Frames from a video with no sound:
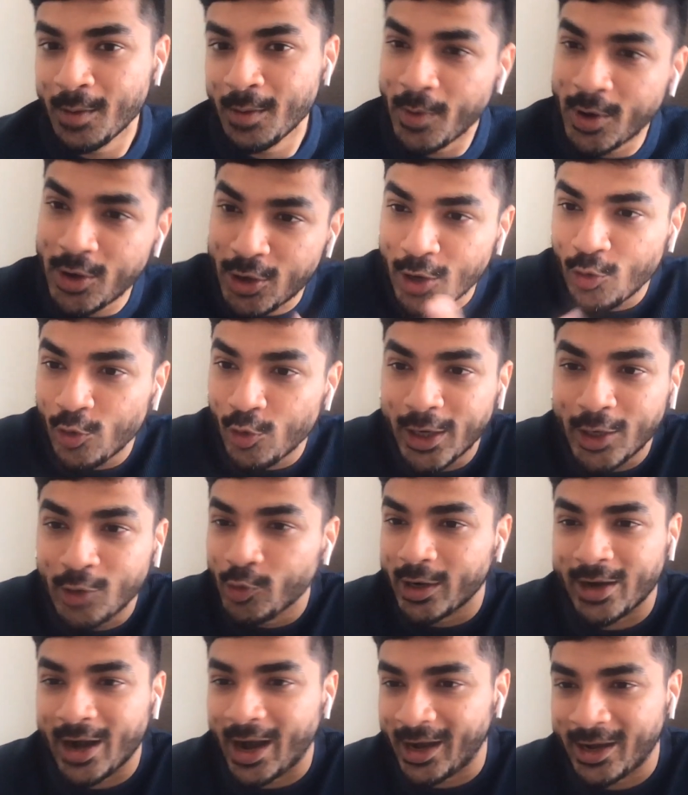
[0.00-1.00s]
But you can only do
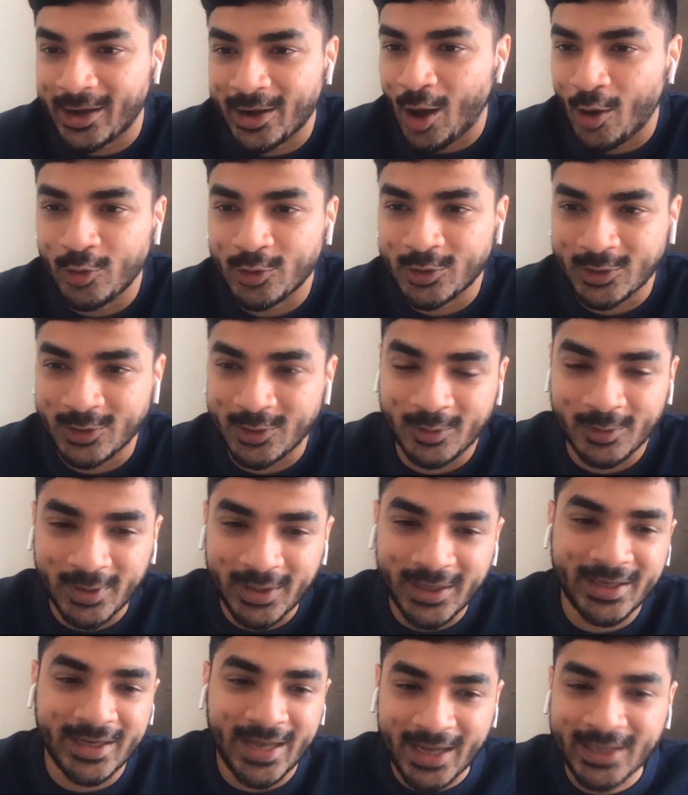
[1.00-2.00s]
it right now. So
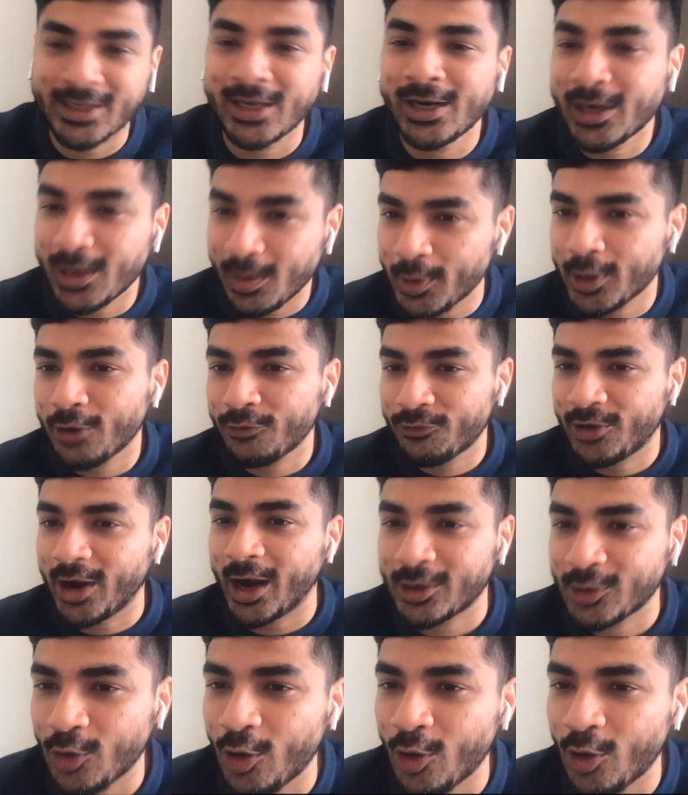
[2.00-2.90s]
it takes a little bit of gut